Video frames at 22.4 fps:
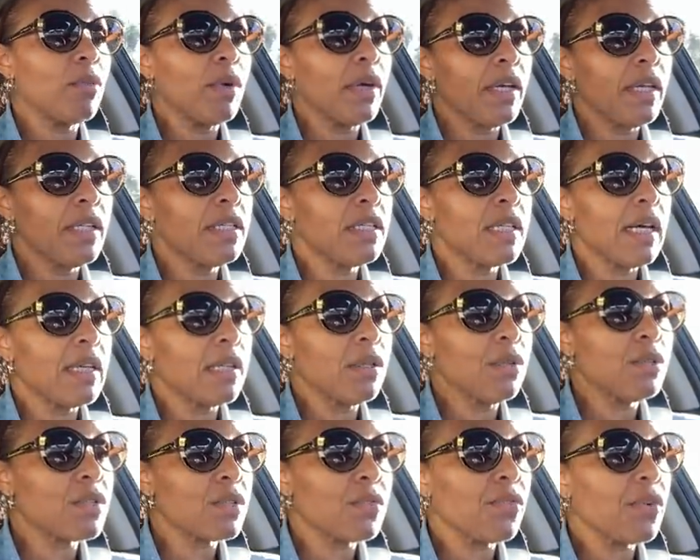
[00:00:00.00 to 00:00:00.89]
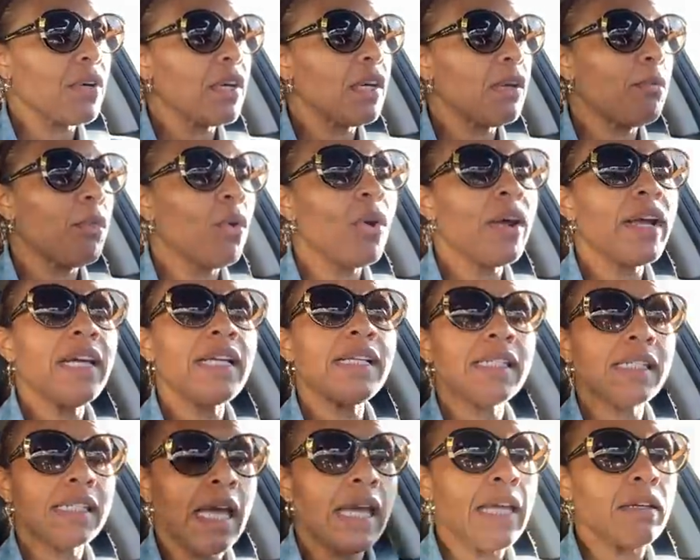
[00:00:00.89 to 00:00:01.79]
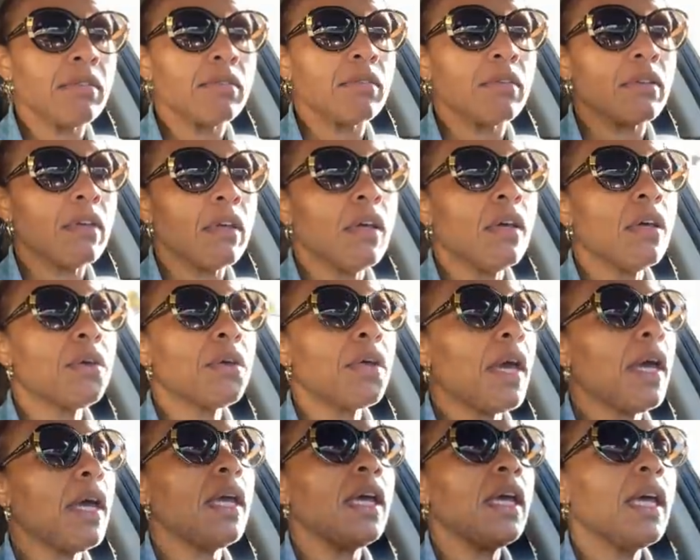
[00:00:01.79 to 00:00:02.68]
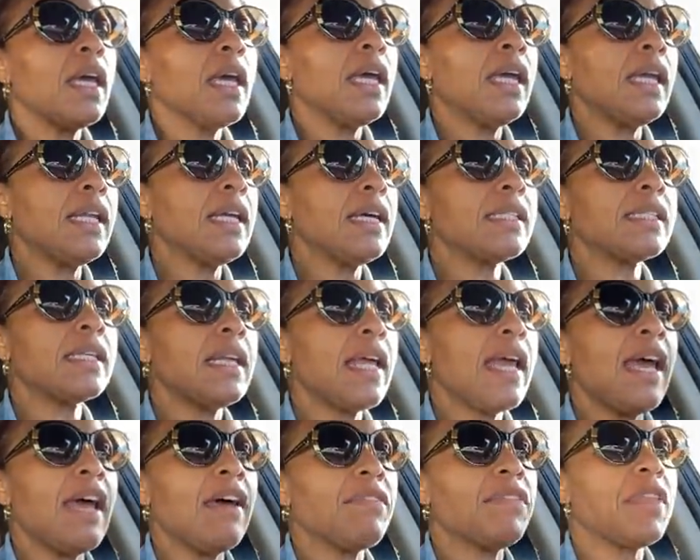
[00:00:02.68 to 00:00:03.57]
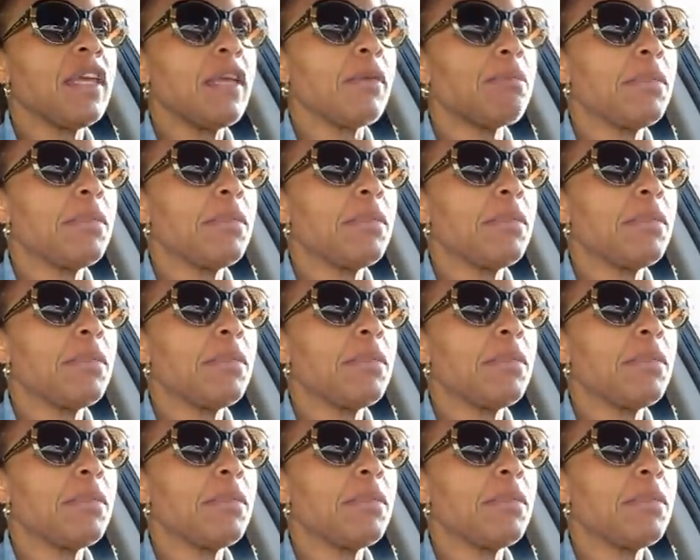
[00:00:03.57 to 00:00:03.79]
well, he's not Lucifer anymore, he's Satan. Okay, he doesn't have the